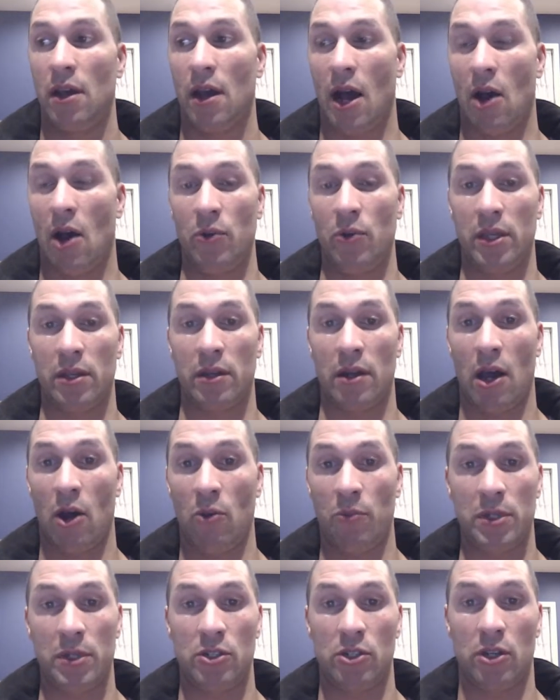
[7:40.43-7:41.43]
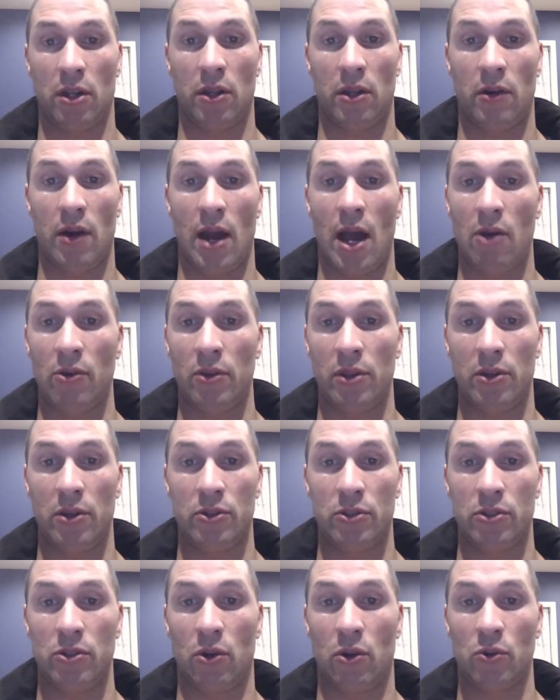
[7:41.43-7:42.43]
how we can help each other out, and
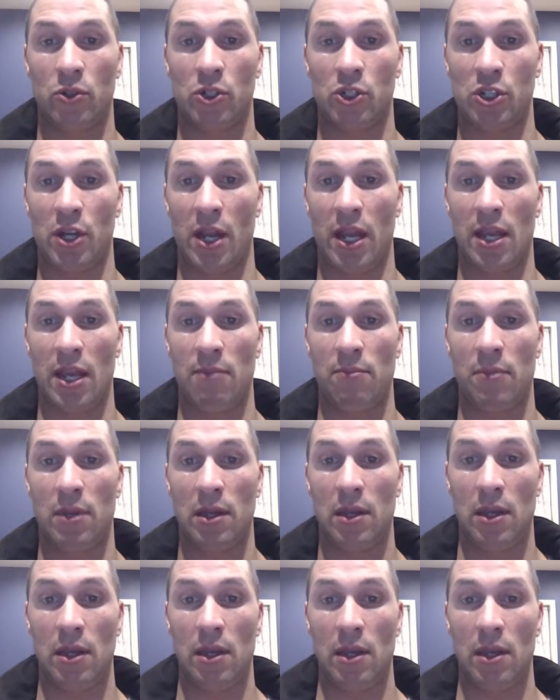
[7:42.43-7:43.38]
there's no shame